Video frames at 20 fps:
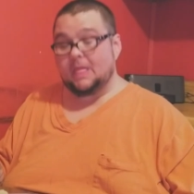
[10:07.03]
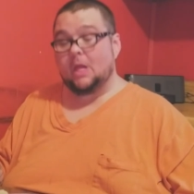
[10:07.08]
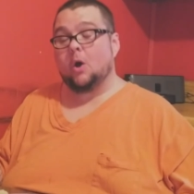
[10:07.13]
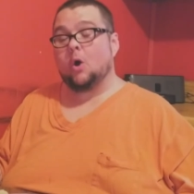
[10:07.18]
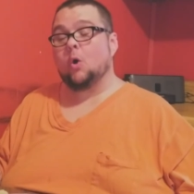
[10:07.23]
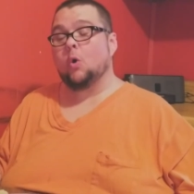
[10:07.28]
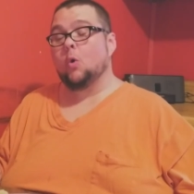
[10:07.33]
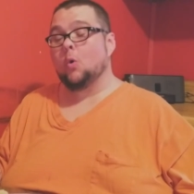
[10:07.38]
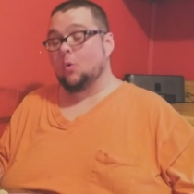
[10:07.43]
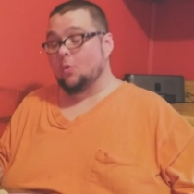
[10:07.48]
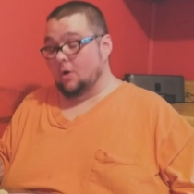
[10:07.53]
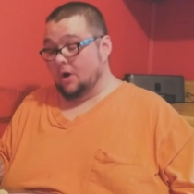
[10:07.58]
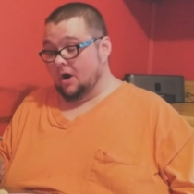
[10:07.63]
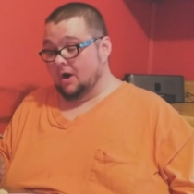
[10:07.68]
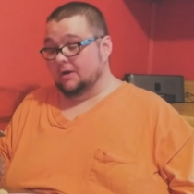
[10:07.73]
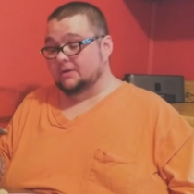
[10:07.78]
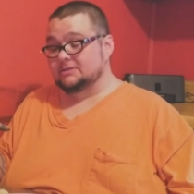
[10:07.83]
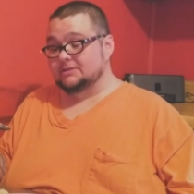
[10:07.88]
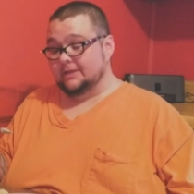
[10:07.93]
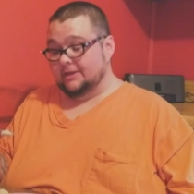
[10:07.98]
Oh,
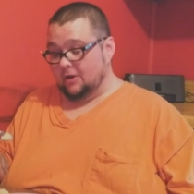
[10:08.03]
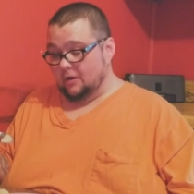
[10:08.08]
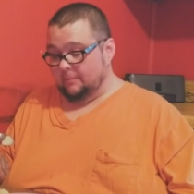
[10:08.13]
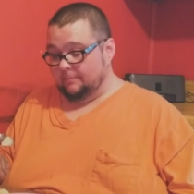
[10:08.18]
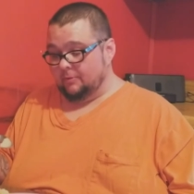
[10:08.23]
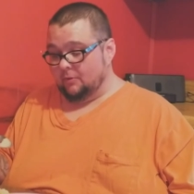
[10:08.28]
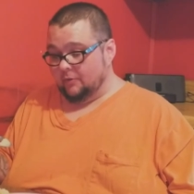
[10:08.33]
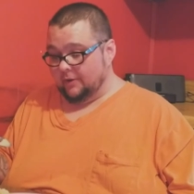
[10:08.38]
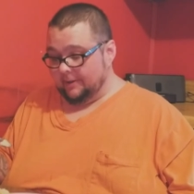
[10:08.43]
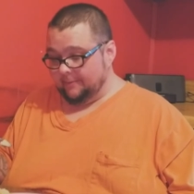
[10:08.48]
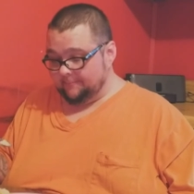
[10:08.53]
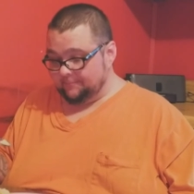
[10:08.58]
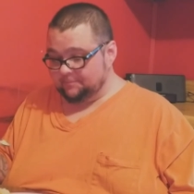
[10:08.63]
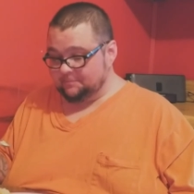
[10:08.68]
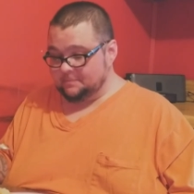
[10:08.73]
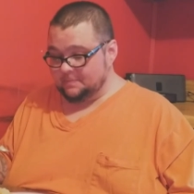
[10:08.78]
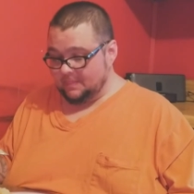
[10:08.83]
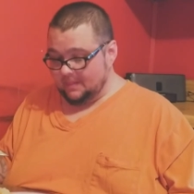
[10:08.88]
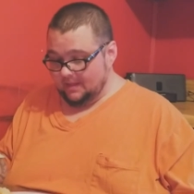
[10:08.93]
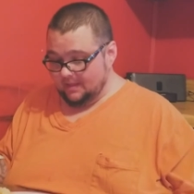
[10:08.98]
honestly, on point.
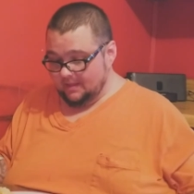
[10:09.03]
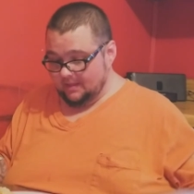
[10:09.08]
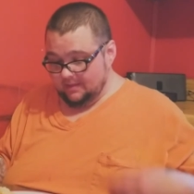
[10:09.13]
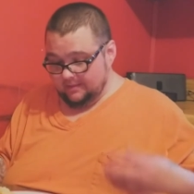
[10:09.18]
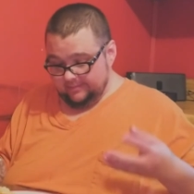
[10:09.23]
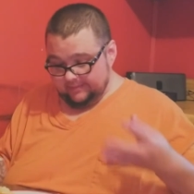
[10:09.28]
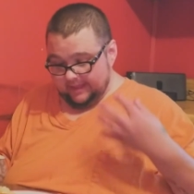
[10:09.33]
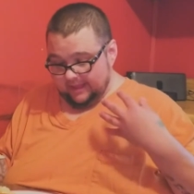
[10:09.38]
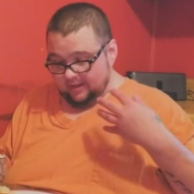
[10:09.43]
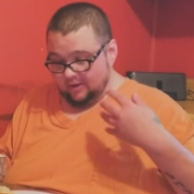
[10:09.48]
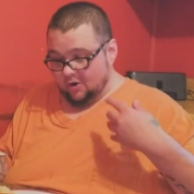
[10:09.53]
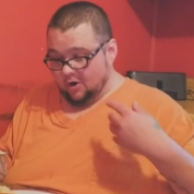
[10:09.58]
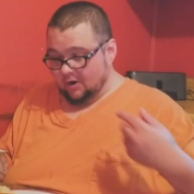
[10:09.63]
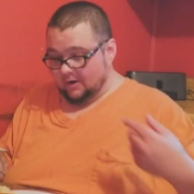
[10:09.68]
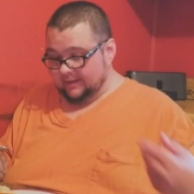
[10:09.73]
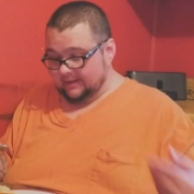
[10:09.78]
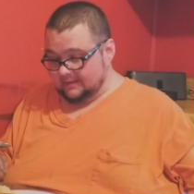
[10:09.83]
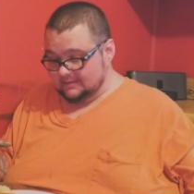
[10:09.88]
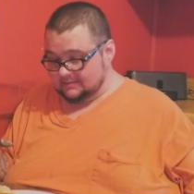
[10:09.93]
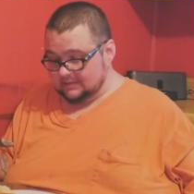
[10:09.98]
That
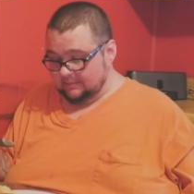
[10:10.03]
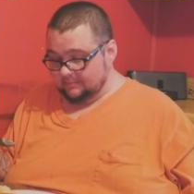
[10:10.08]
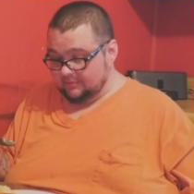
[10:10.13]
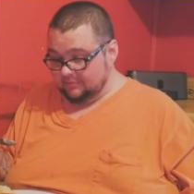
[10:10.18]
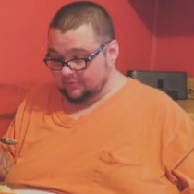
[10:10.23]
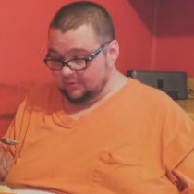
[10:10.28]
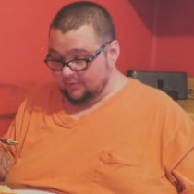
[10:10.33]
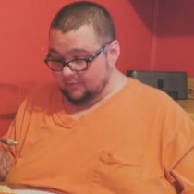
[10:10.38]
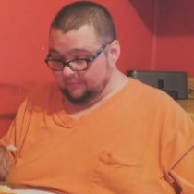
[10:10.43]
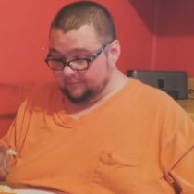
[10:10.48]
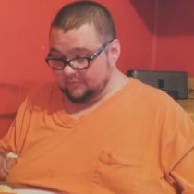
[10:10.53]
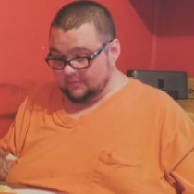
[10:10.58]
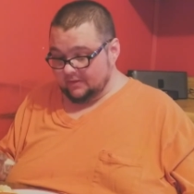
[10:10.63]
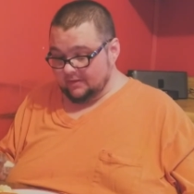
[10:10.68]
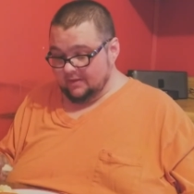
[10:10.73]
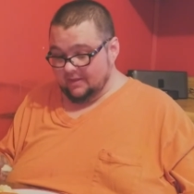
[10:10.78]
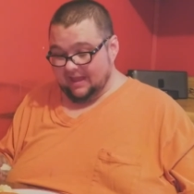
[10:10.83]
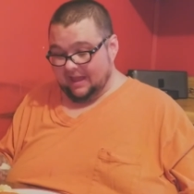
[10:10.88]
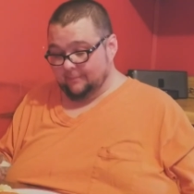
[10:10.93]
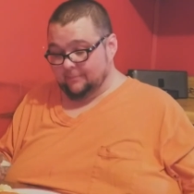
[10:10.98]
garlic is coming through.
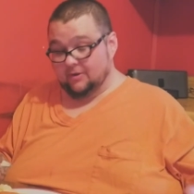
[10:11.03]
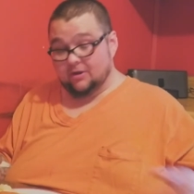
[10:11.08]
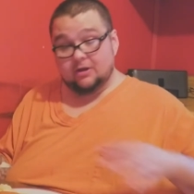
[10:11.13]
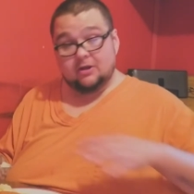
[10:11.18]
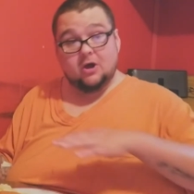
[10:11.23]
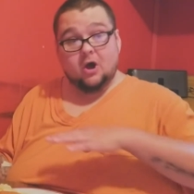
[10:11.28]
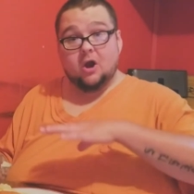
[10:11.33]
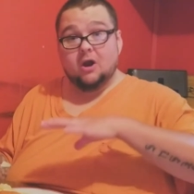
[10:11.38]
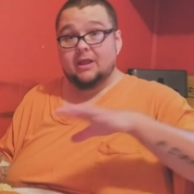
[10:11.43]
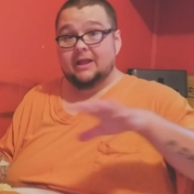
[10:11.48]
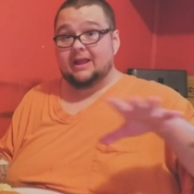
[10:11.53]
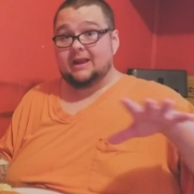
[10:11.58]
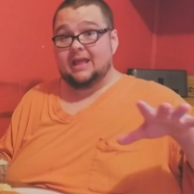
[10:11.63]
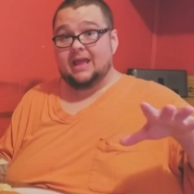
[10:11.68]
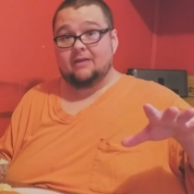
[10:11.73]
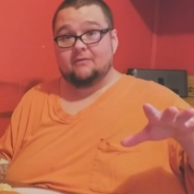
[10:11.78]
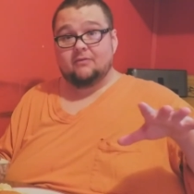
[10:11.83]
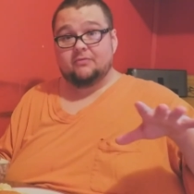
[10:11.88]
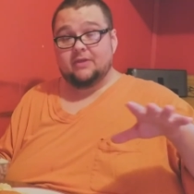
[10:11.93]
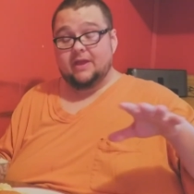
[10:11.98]
I put garlic in
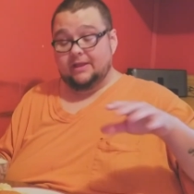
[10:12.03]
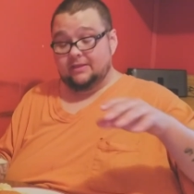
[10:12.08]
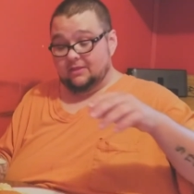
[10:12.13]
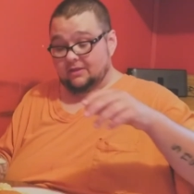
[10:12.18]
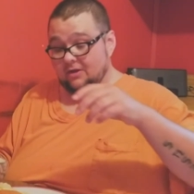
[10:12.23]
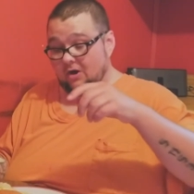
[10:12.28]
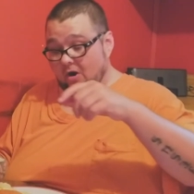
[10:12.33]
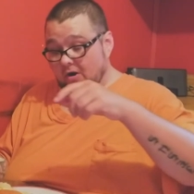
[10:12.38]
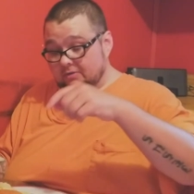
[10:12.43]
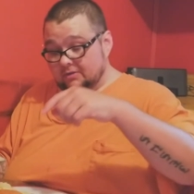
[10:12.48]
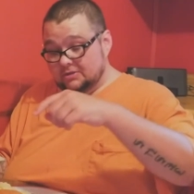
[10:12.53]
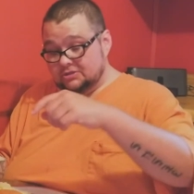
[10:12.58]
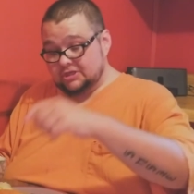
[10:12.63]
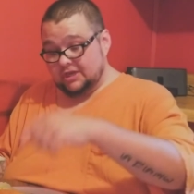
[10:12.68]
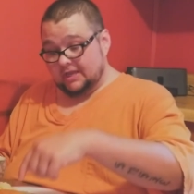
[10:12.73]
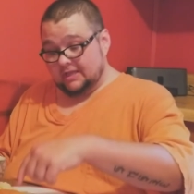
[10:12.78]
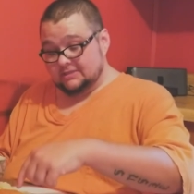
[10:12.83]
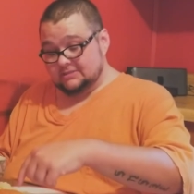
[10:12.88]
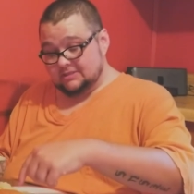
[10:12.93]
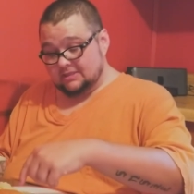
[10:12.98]
everything. The
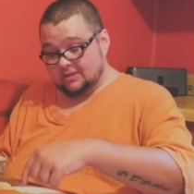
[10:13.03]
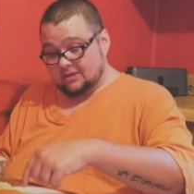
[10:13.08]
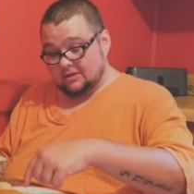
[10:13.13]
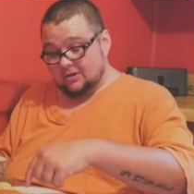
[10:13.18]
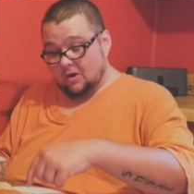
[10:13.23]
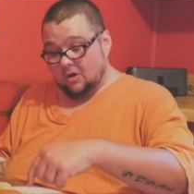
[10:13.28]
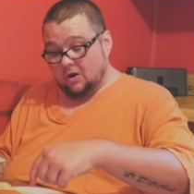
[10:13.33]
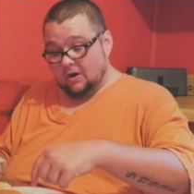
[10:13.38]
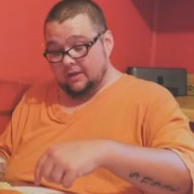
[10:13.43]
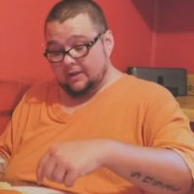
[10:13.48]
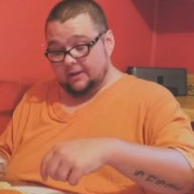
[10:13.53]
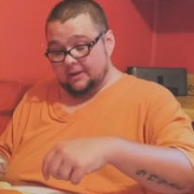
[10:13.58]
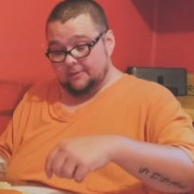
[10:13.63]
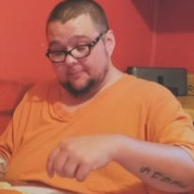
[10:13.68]
chicken's in the garlic.